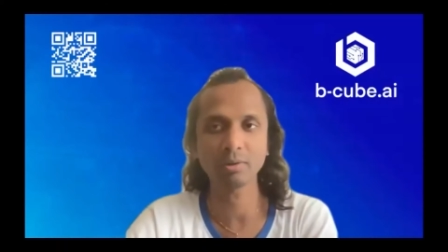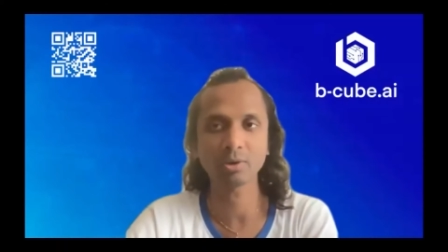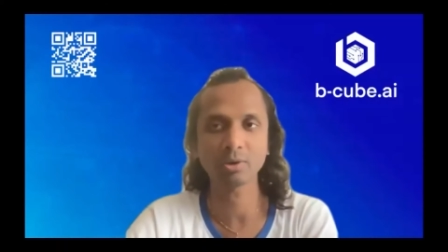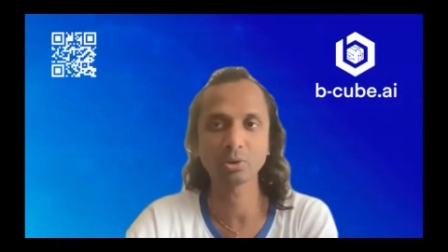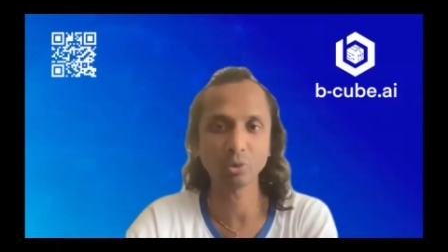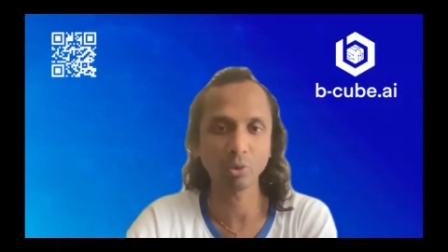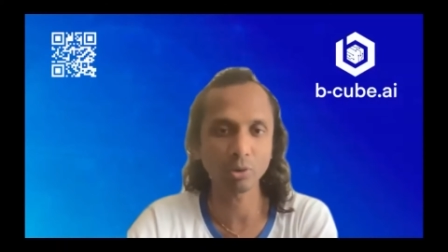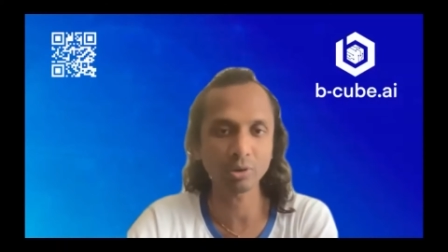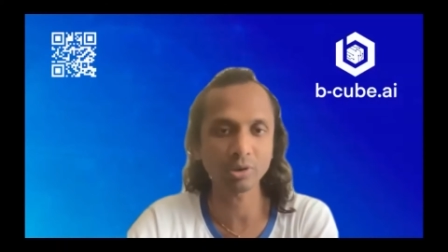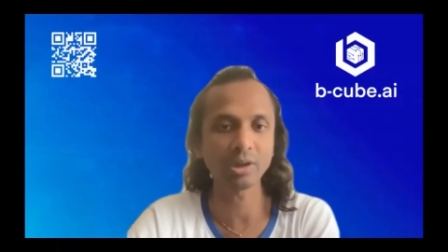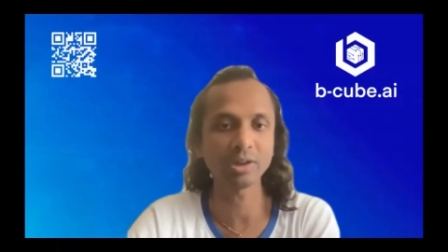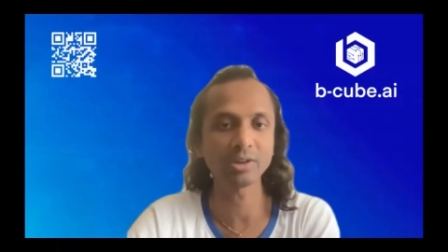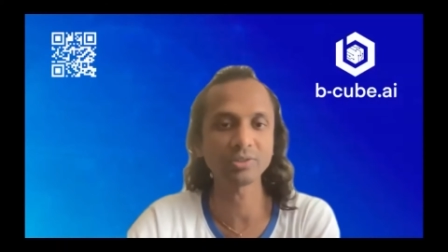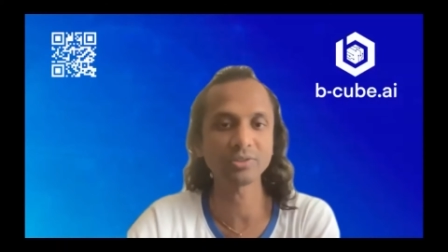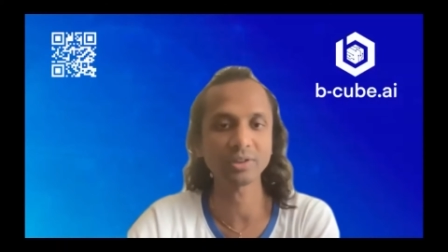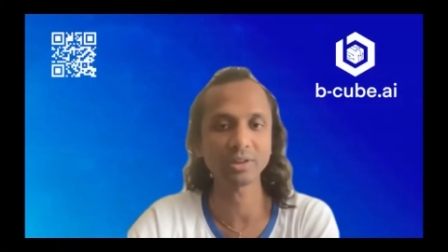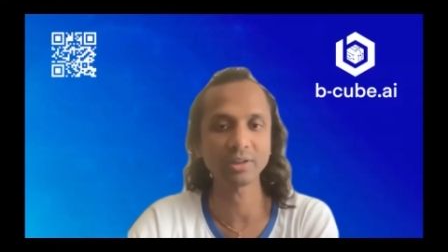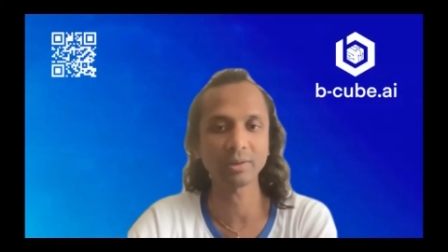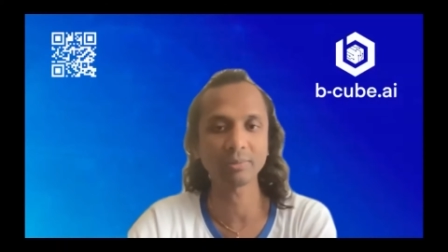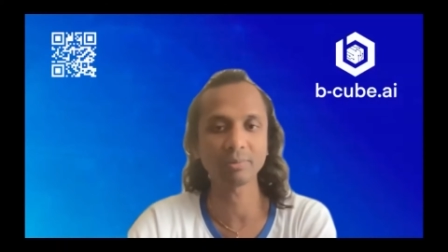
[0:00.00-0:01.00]

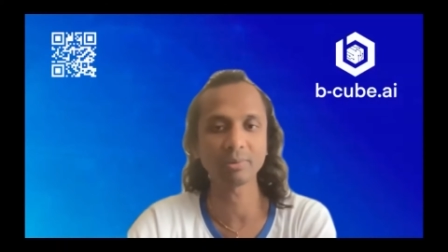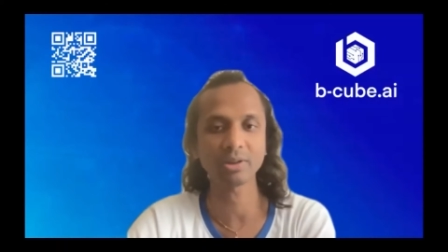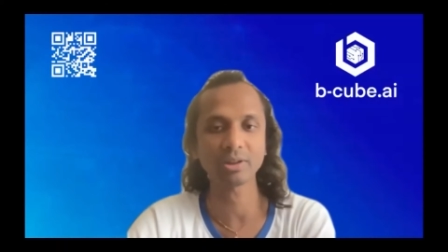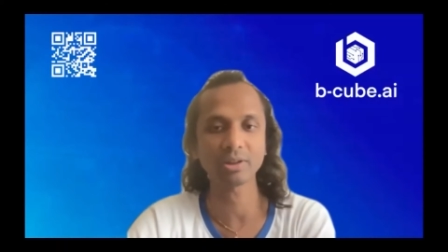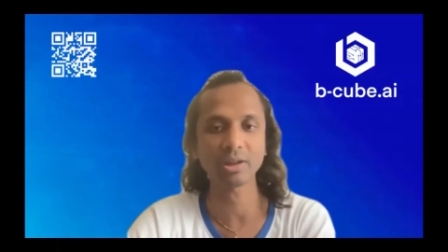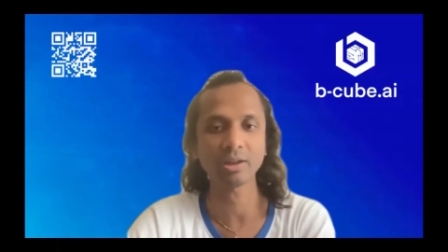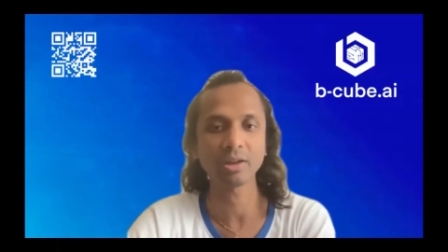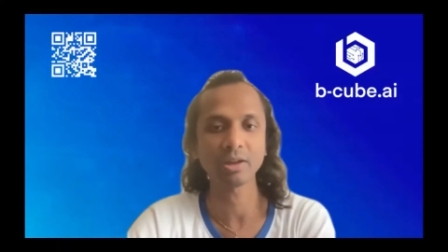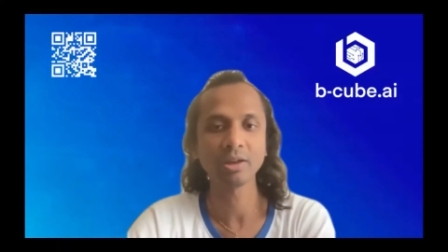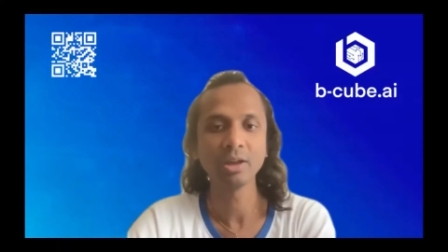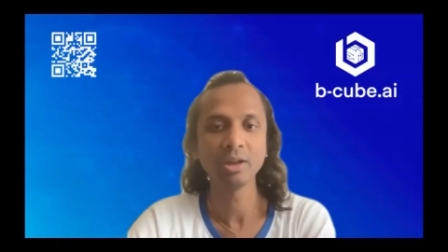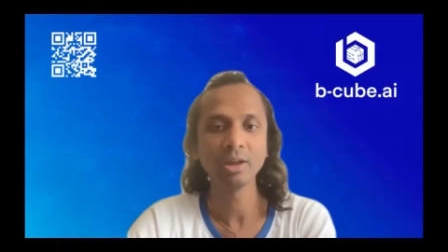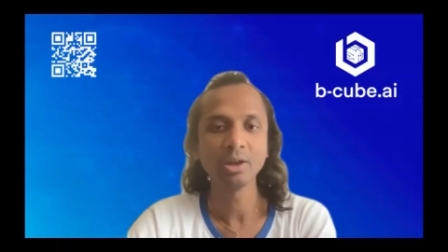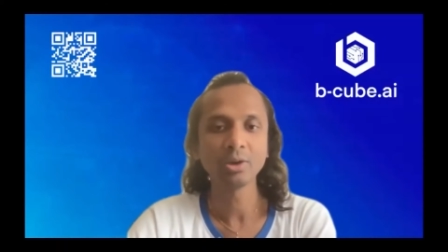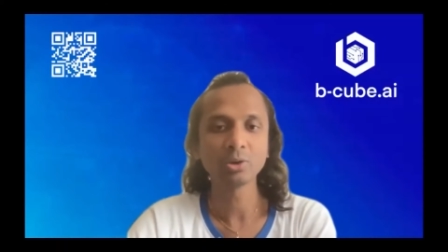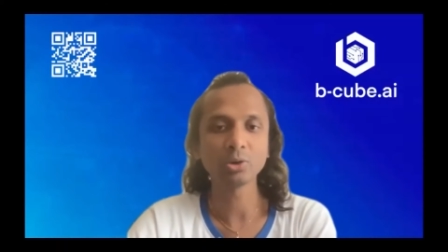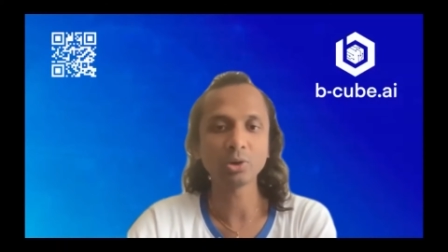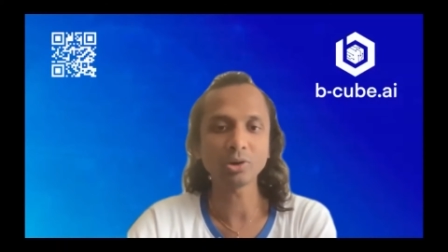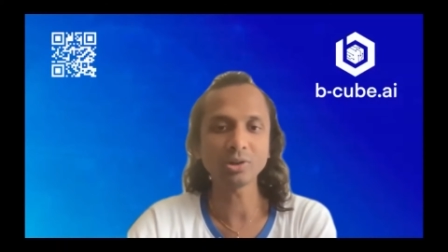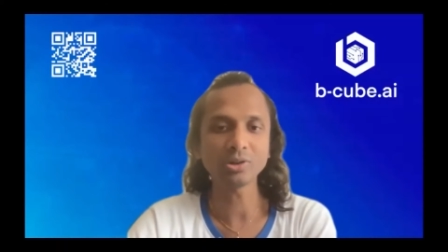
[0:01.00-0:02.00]
tokens and everything.
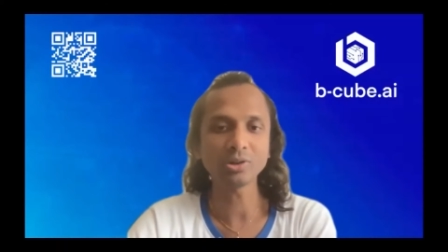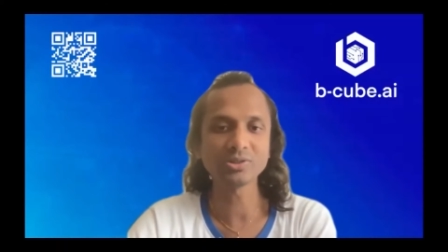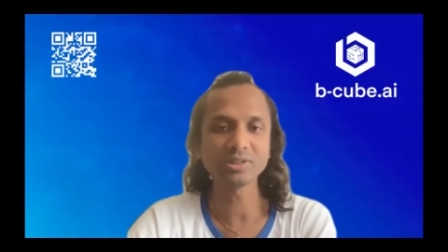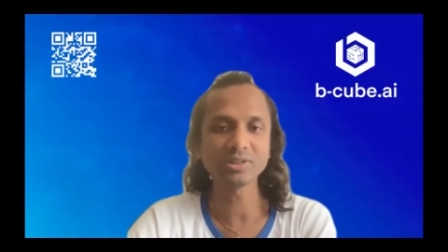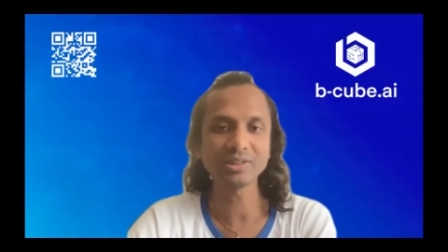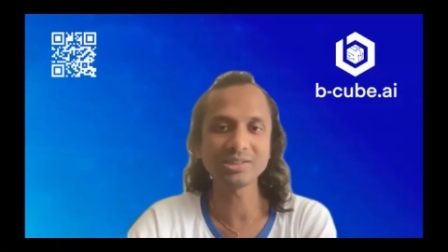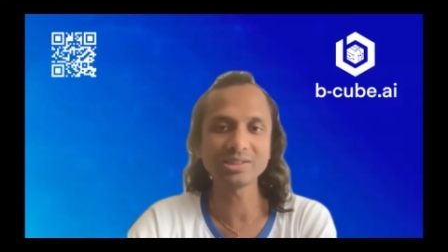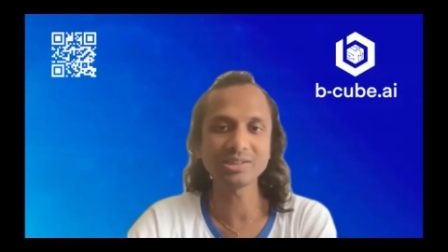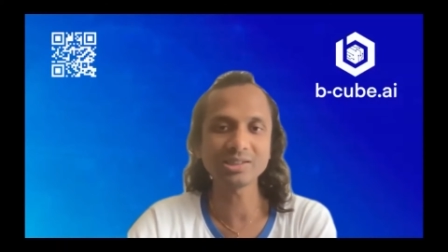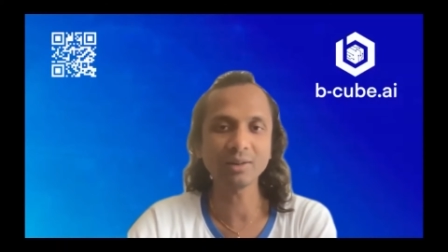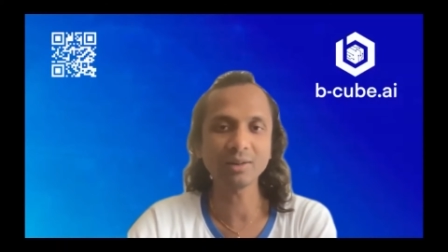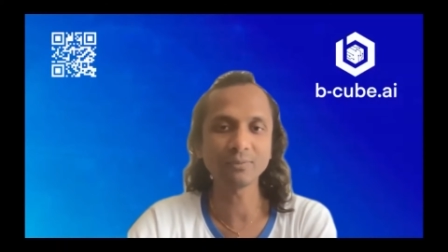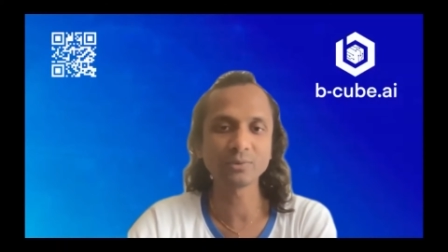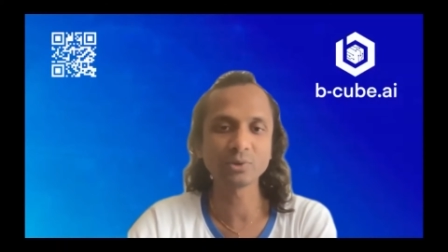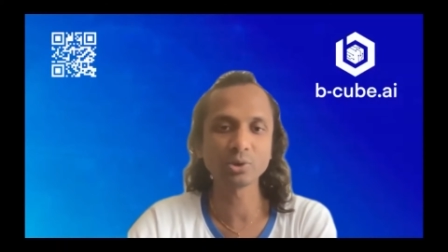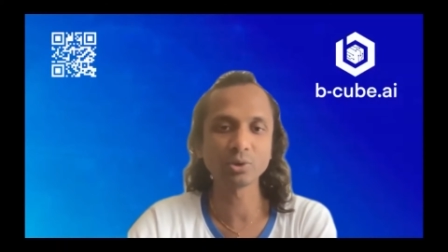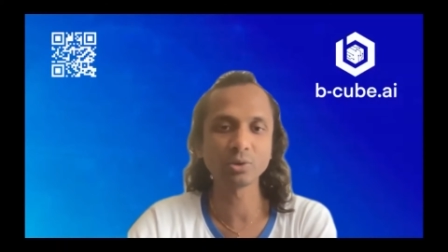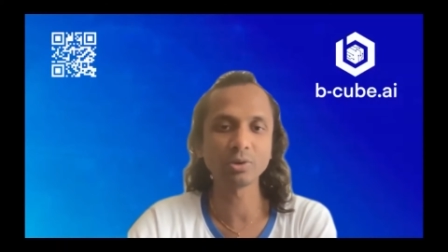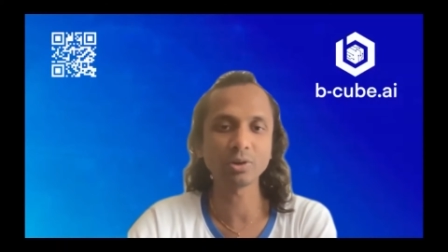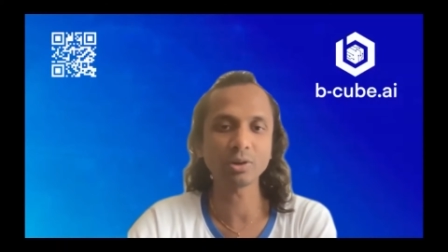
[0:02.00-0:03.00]
Tokens itself
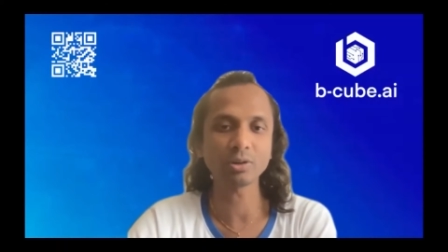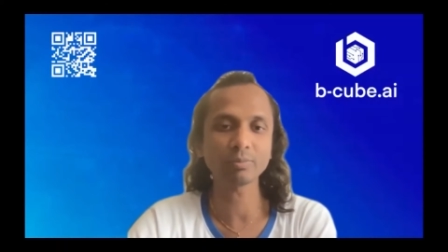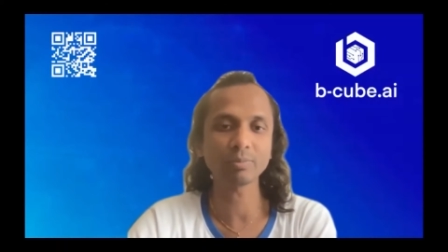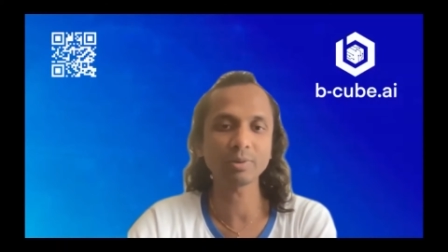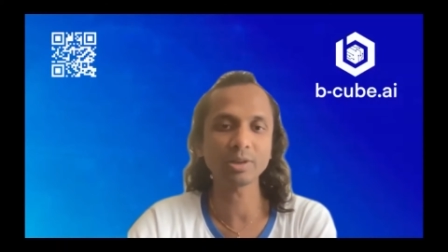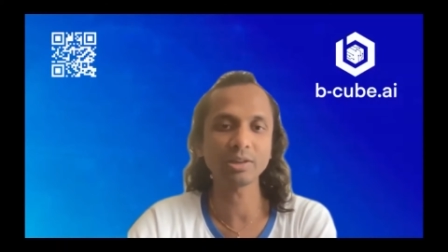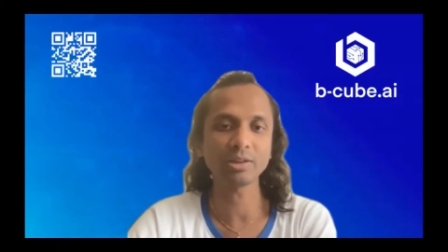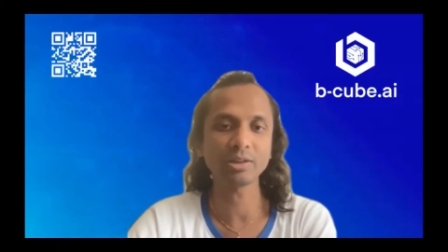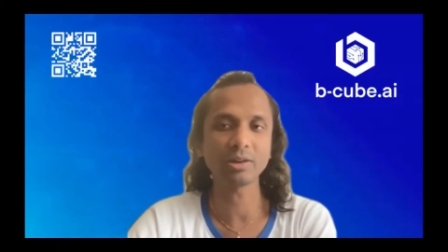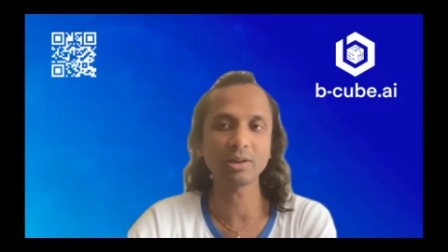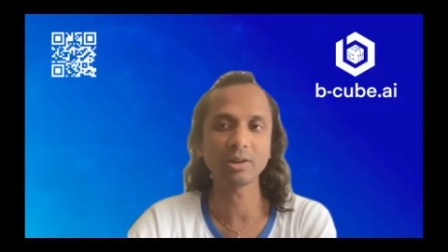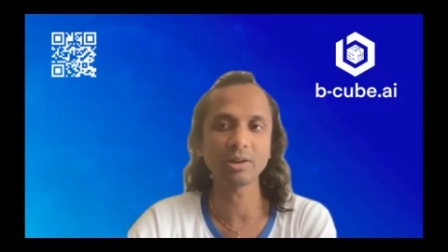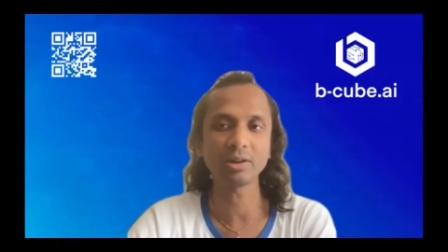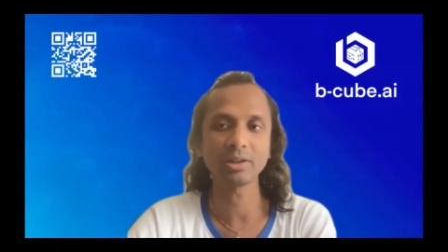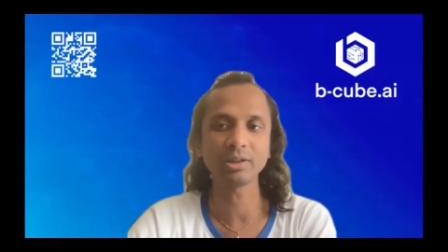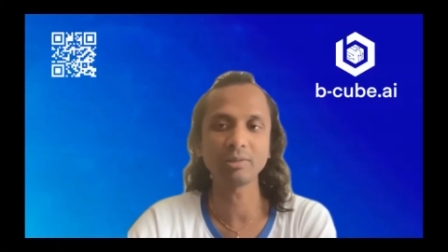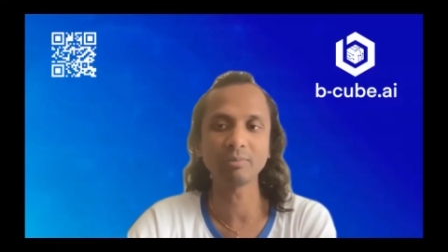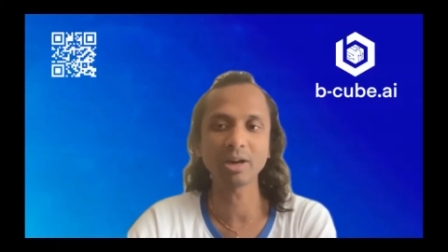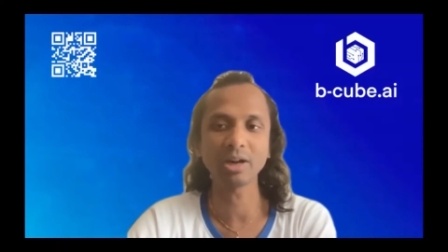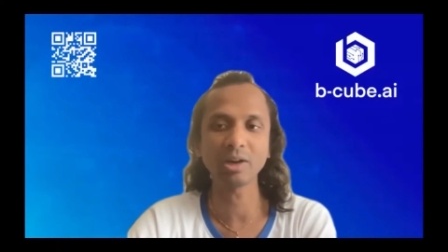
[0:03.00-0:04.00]
should not be
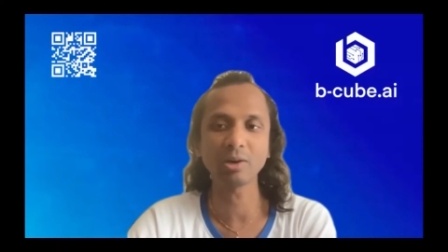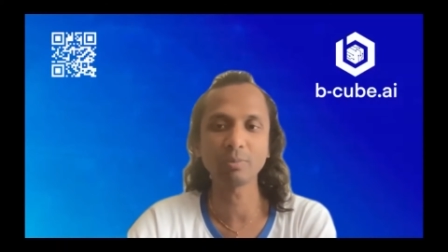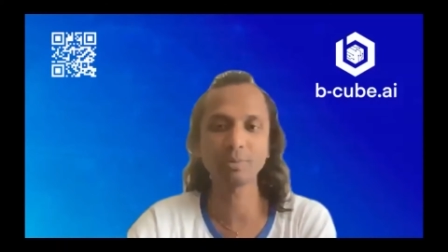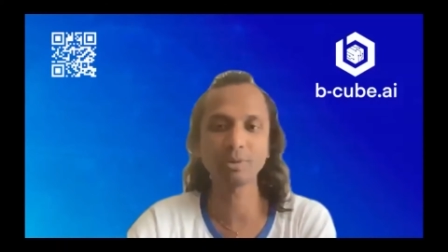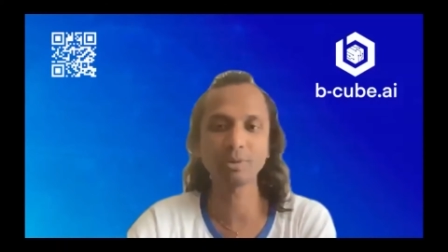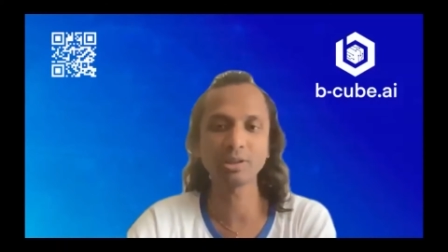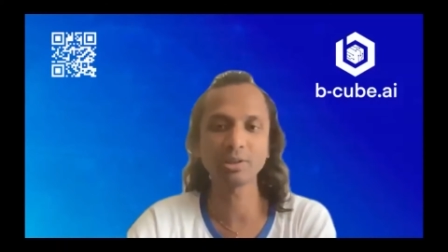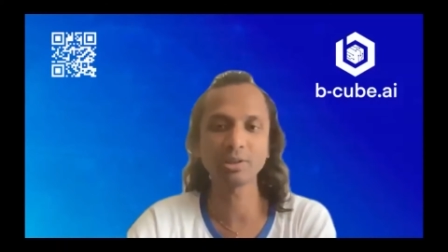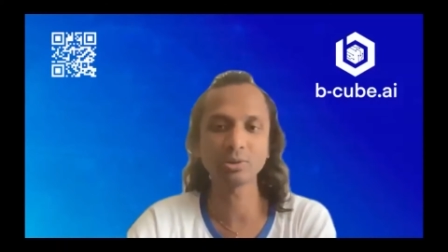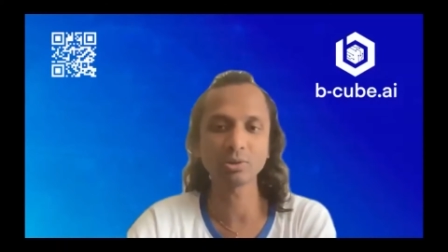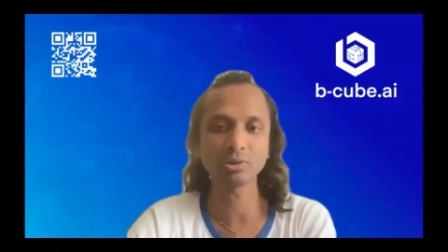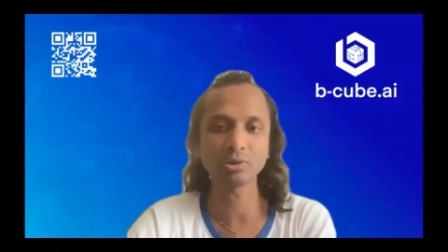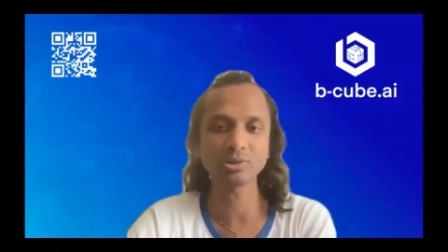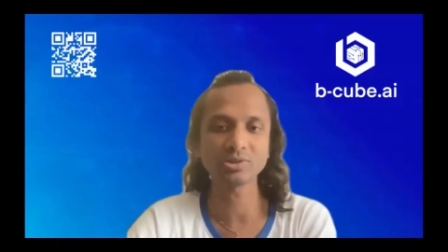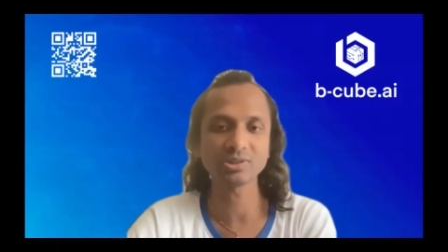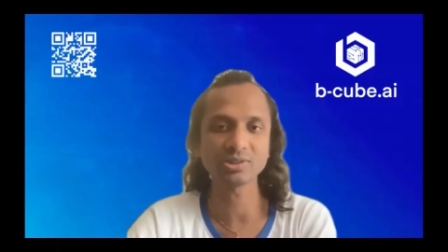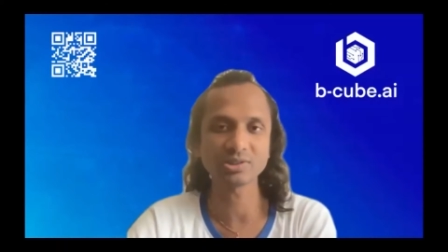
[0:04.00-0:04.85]
in my opinion, tokens